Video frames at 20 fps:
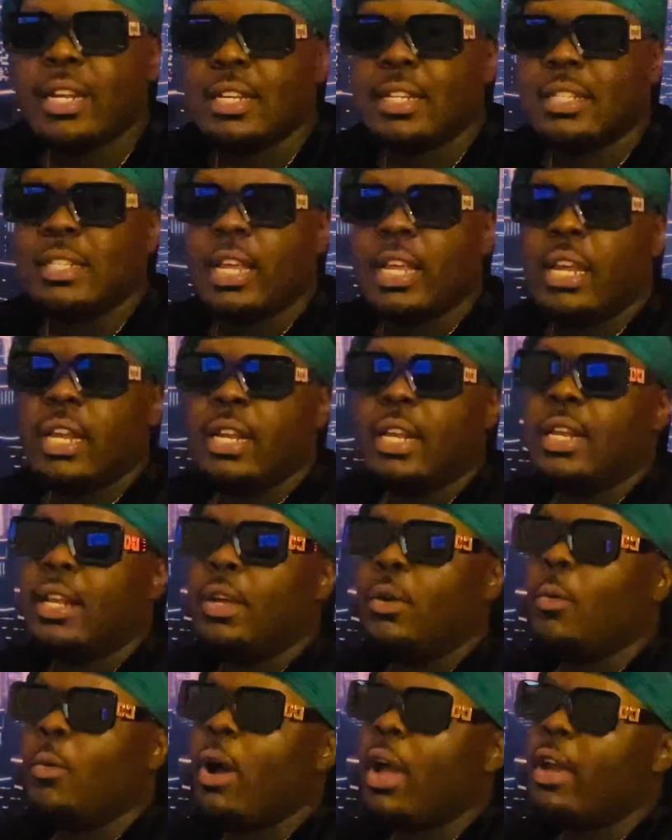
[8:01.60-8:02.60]
to say, the
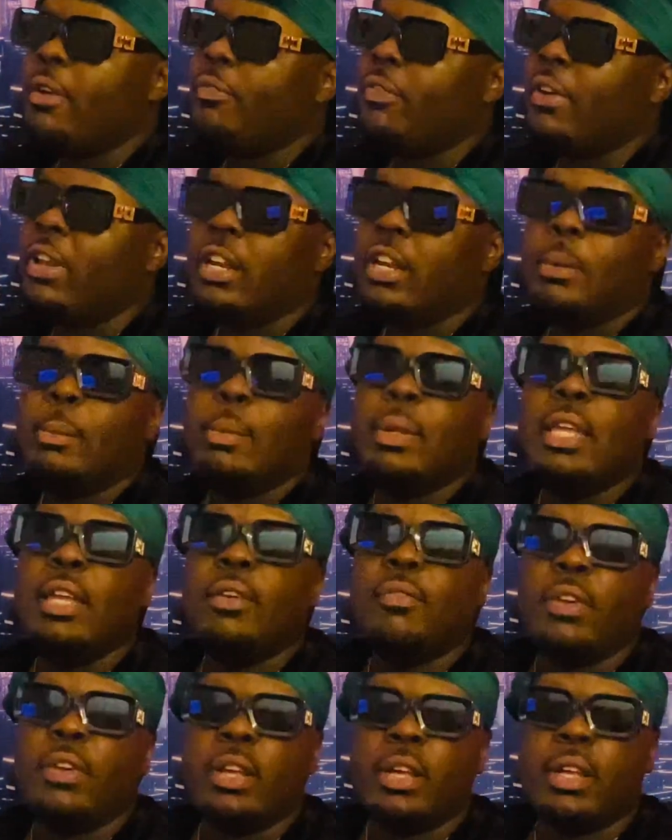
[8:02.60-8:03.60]
wife ended up
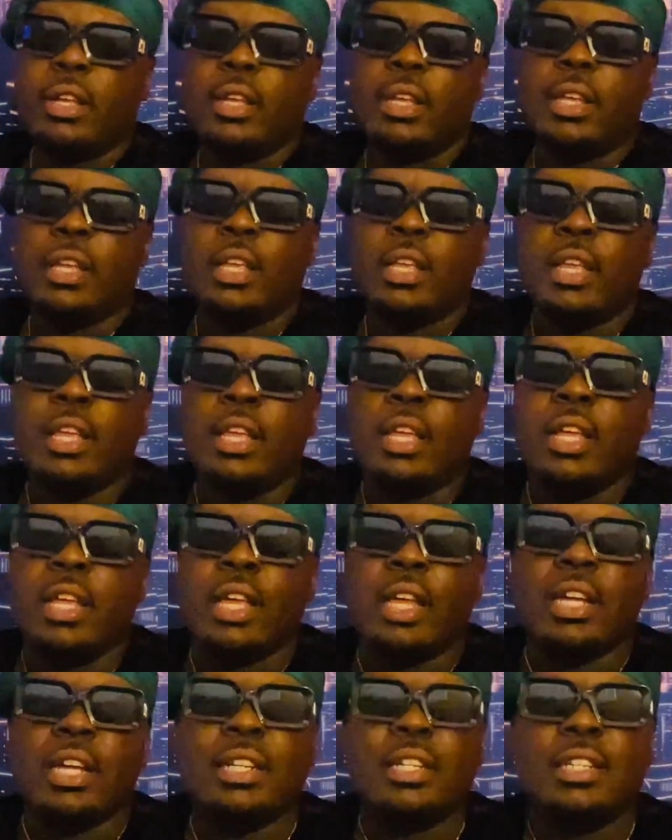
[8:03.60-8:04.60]
leaving
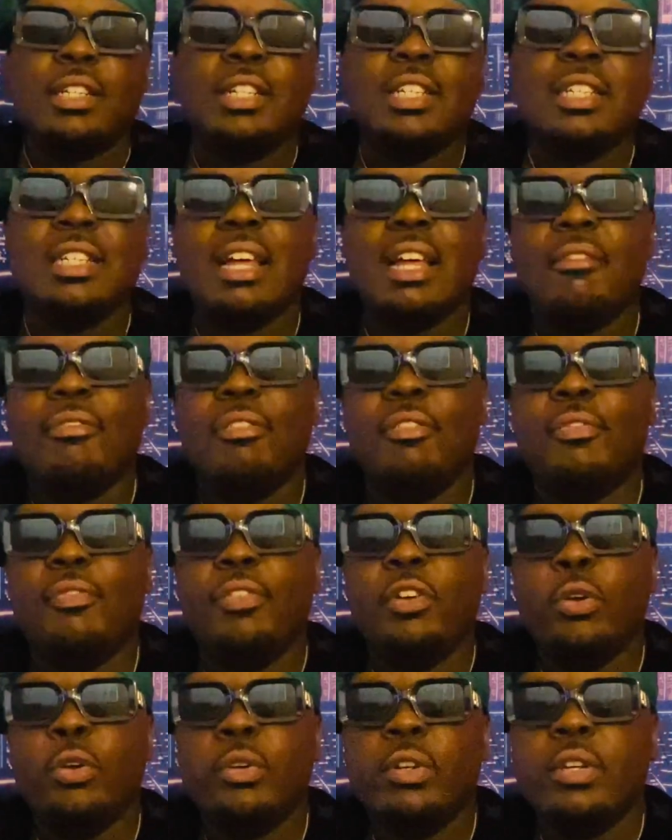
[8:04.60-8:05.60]
because she's not
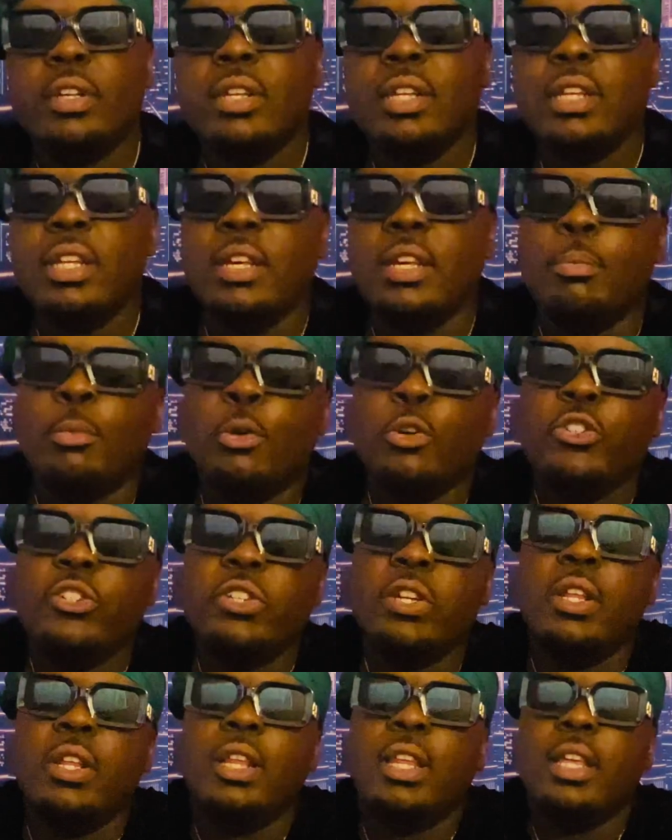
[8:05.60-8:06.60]
fulfilled
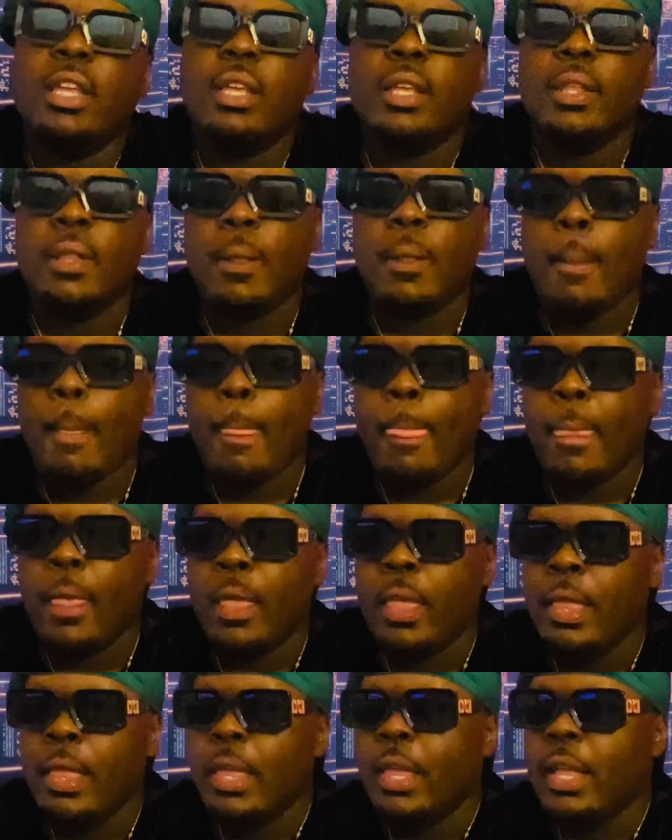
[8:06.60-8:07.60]
emotionally.
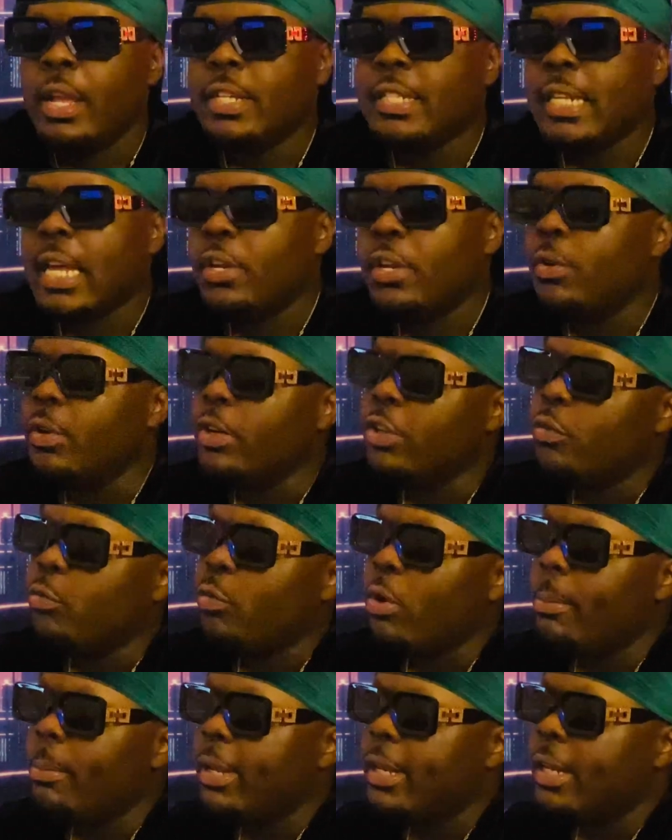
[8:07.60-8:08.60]
Because I notice
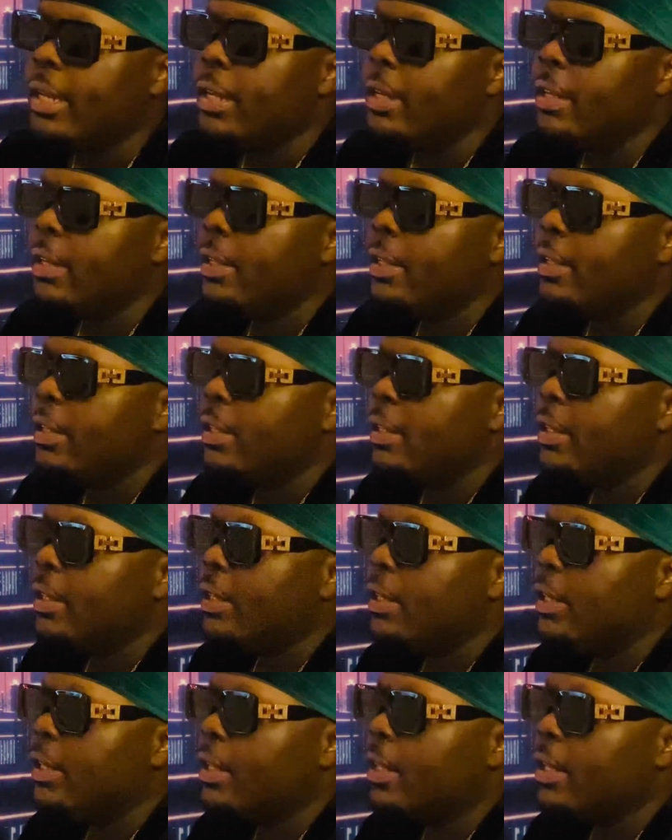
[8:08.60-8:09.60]
women,
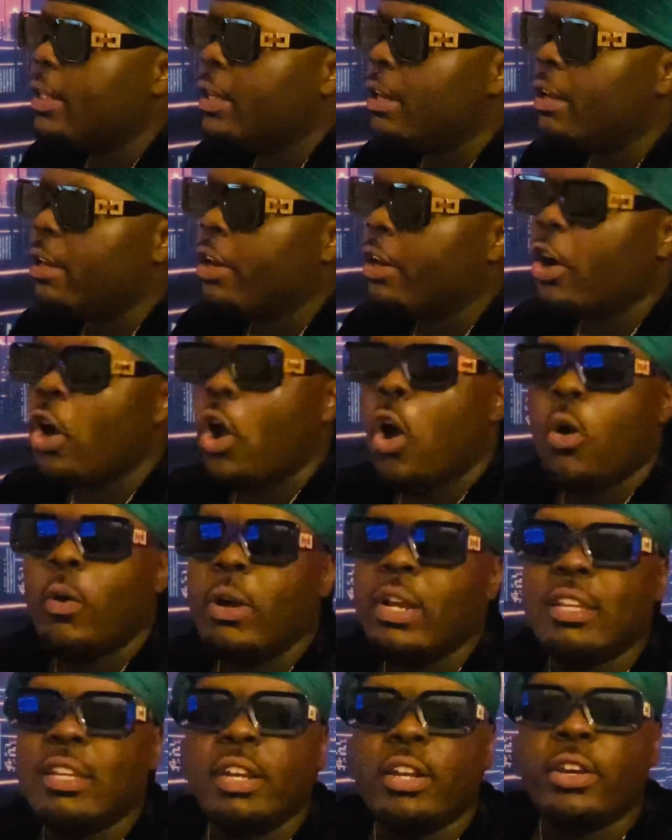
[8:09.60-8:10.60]
they're
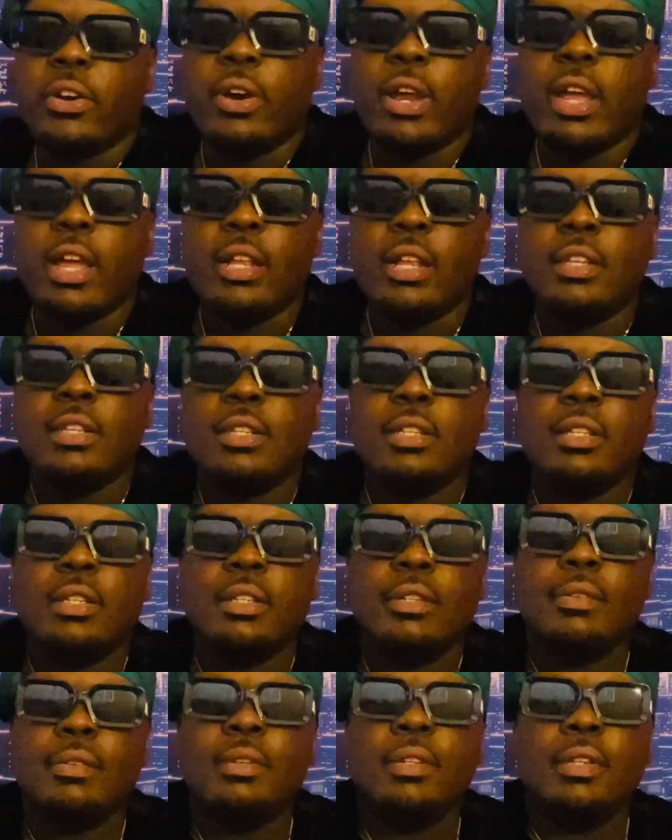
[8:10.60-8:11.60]
always in their heads.
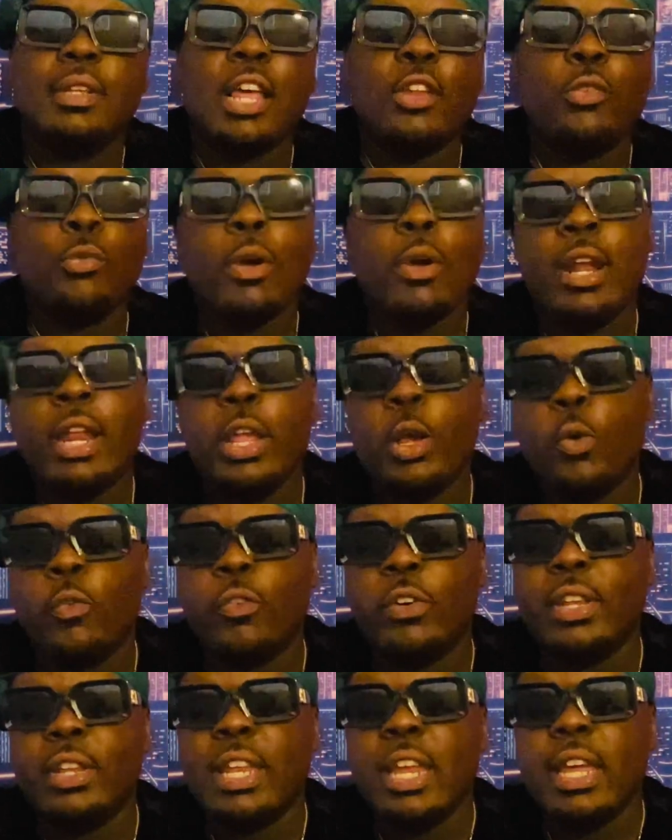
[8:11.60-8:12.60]
That's why they
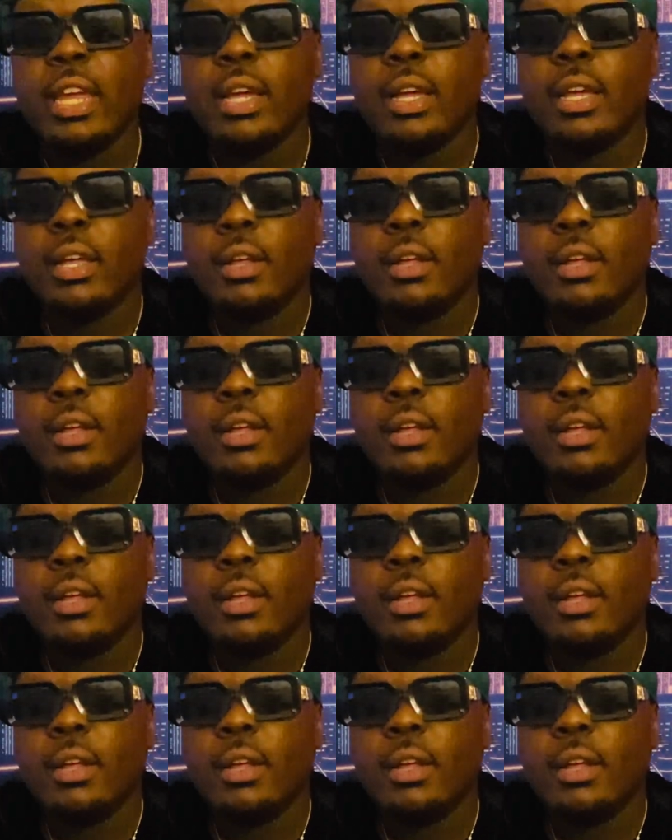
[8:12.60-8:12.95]
overthink.